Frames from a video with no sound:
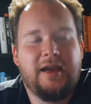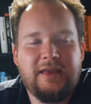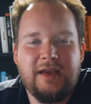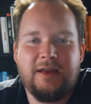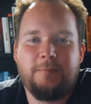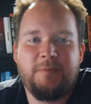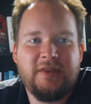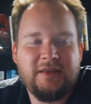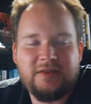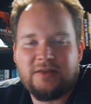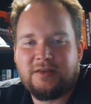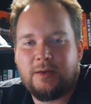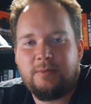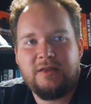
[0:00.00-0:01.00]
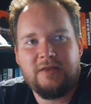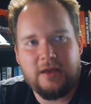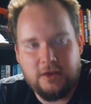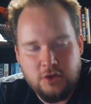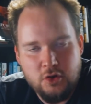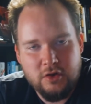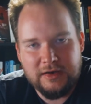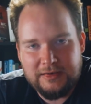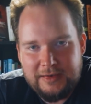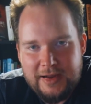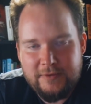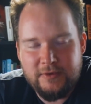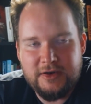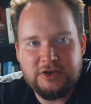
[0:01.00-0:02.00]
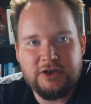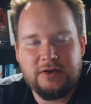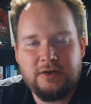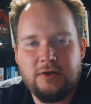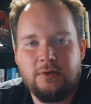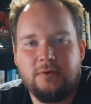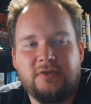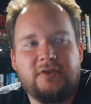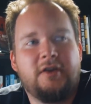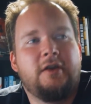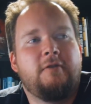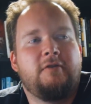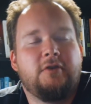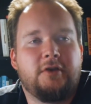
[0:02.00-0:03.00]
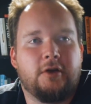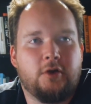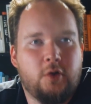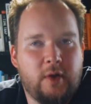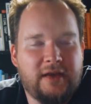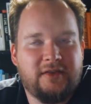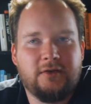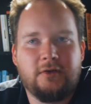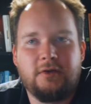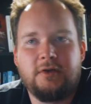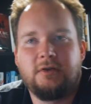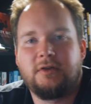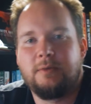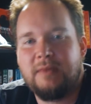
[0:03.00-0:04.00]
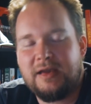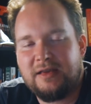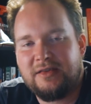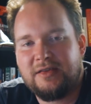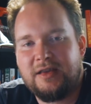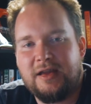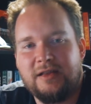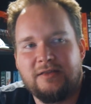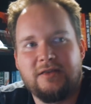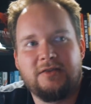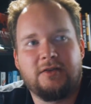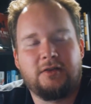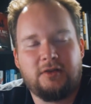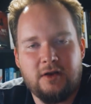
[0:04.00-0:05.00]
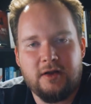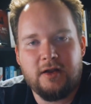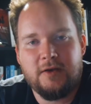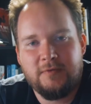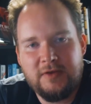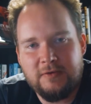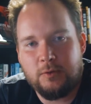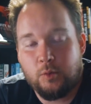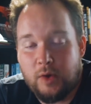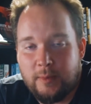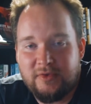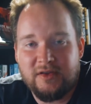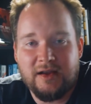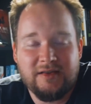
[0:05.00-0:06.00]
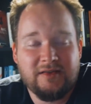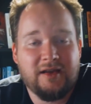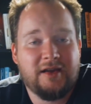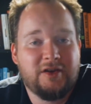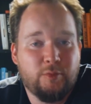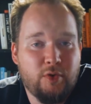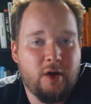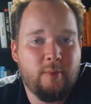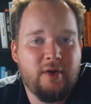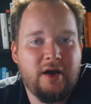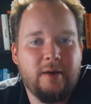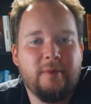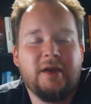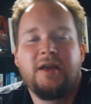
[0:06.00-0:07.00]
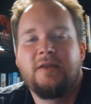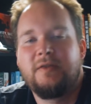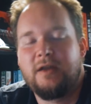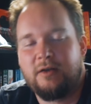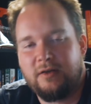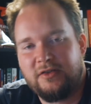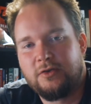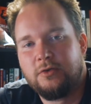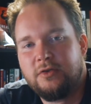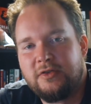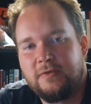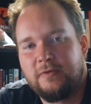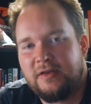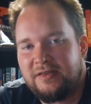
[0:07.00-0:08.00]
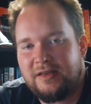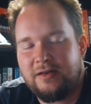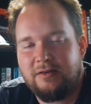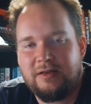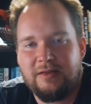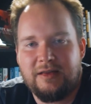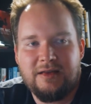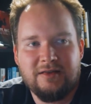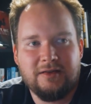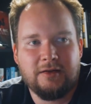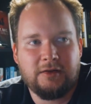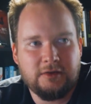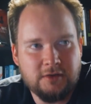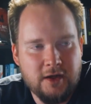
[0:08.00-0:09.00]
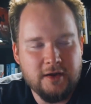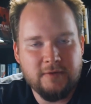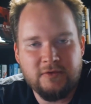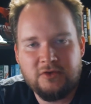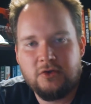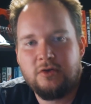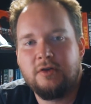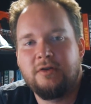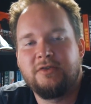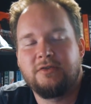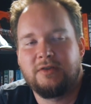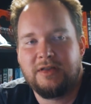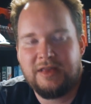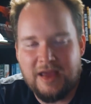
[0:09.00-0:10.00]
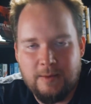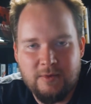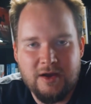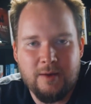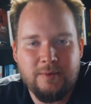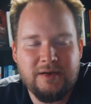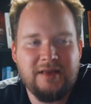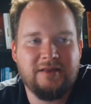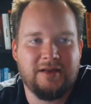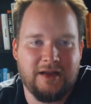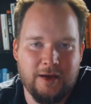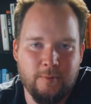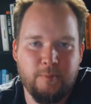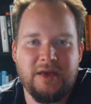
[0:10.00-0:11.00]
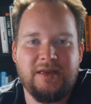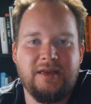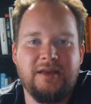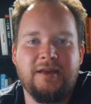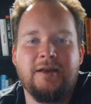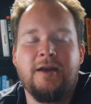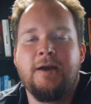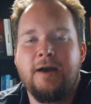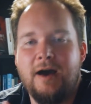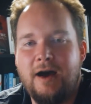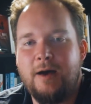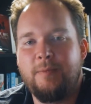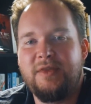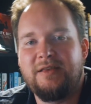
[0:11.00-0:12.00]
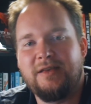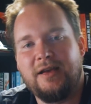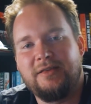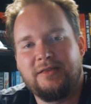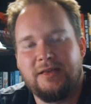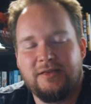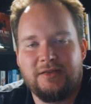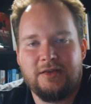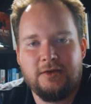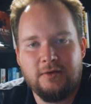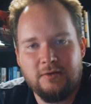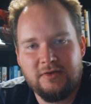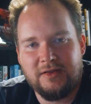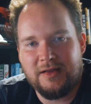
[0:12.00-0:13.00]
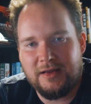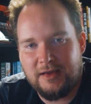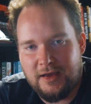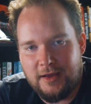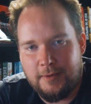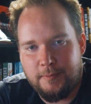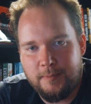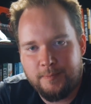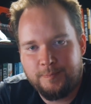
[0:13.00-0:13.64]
Again, this is something that you can leverage and use. You look at Quixel, you look at Megascans, there's a lot of different websites starting to pop up that are exclusively selling these, and a lot of studios, a lot of game companies are now picking up these assets to use in their game.